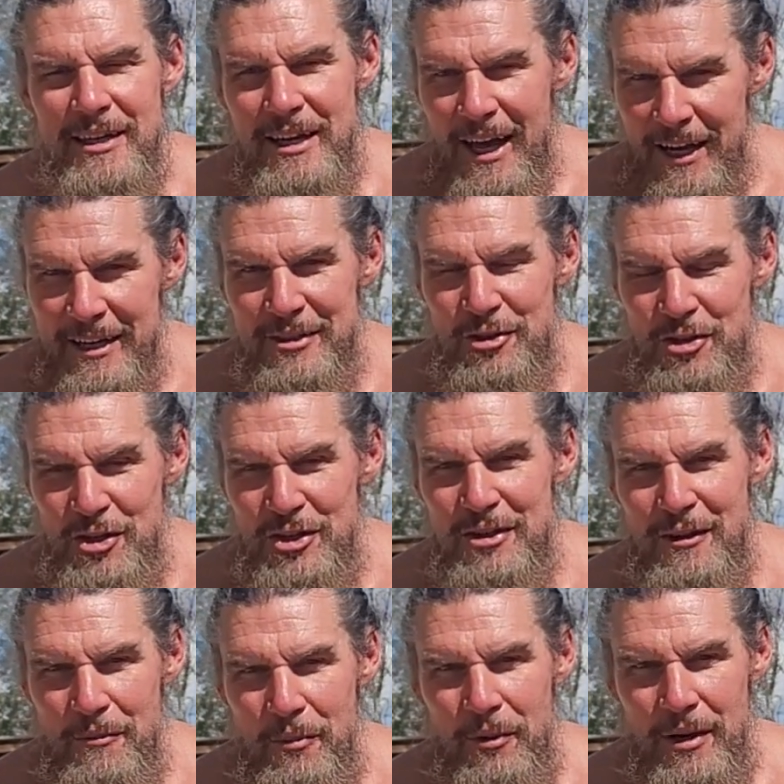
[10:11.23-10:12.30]
And it's good
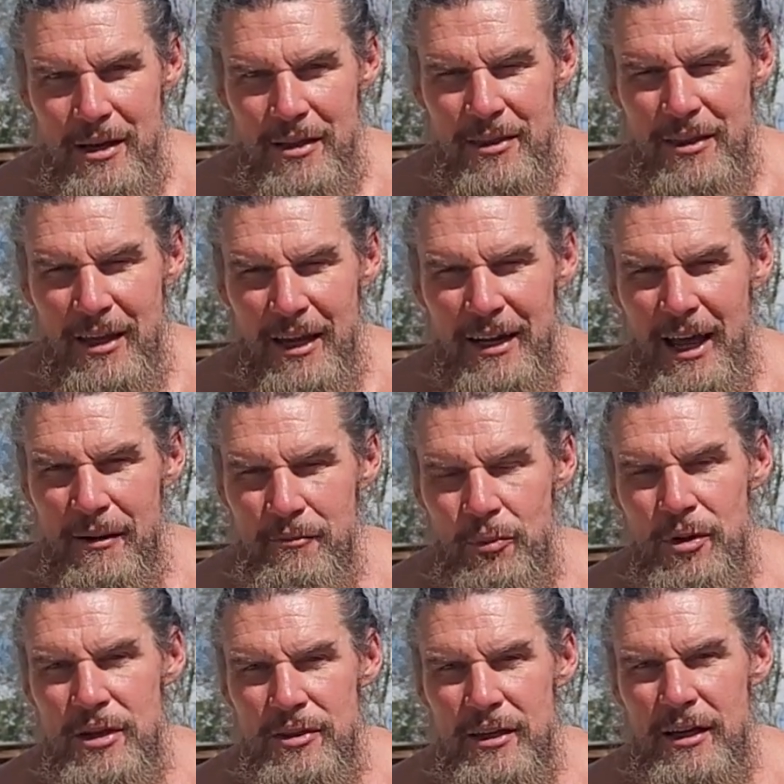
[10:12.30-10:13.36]
to breathe, and I'm
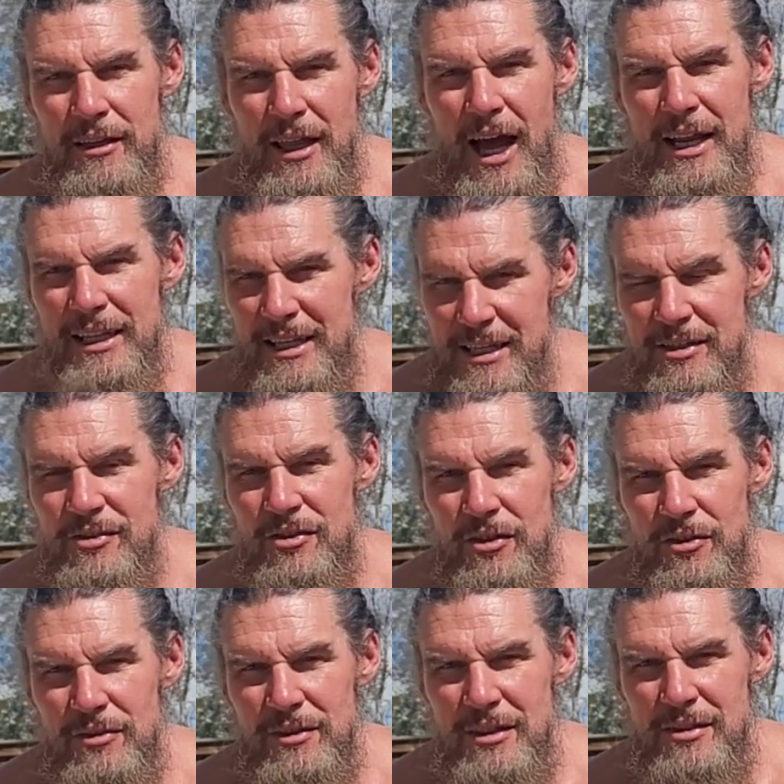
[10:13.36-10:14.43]
breathing a lot
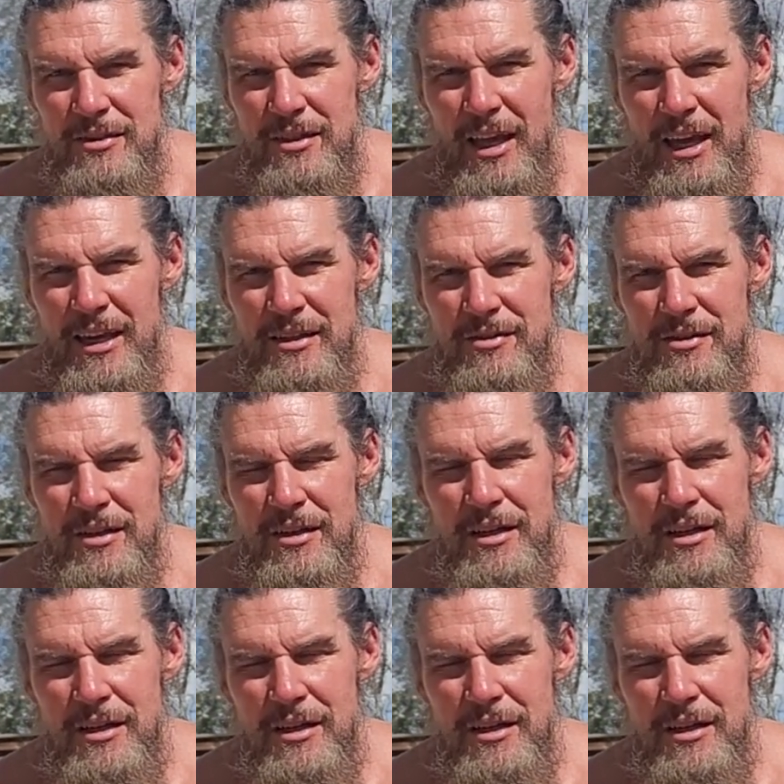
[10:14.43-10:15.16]
easier these days.